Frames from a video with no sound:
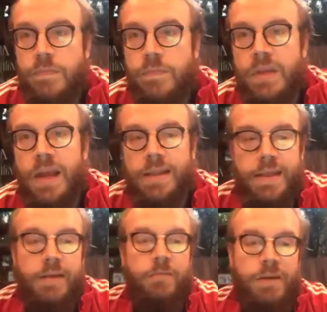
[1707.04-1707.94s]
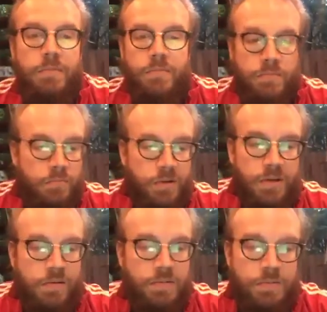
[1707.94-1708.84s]
And then we
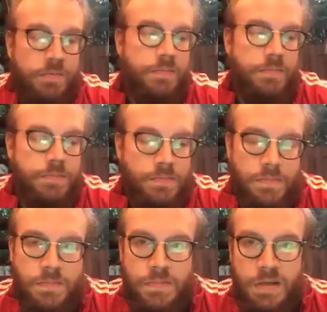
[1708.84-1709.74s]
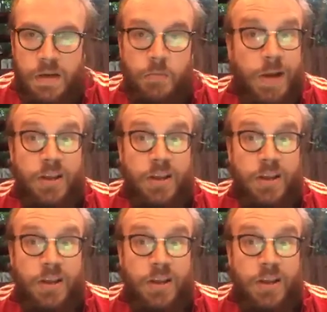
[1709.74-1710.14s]
will, when